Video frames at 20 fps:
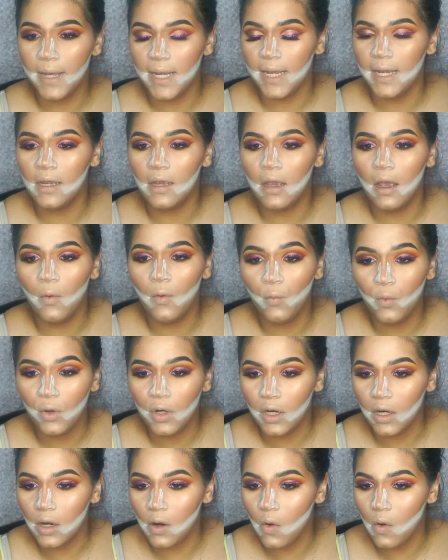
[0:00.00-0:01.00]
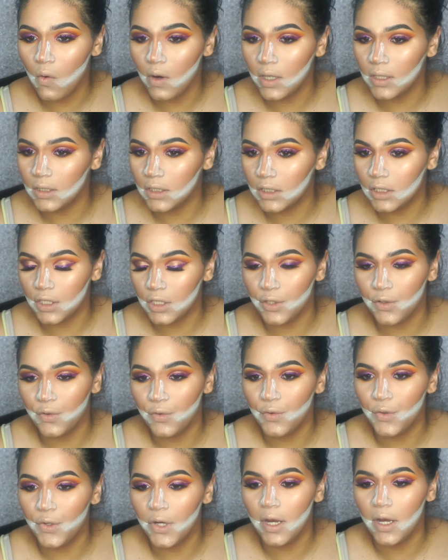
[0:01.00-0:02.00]
bake, we're going
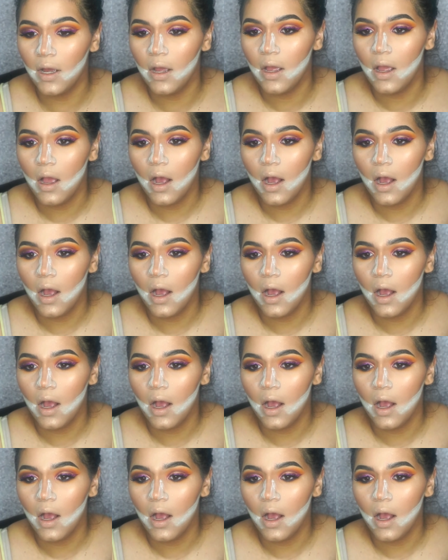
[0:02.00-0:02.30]
to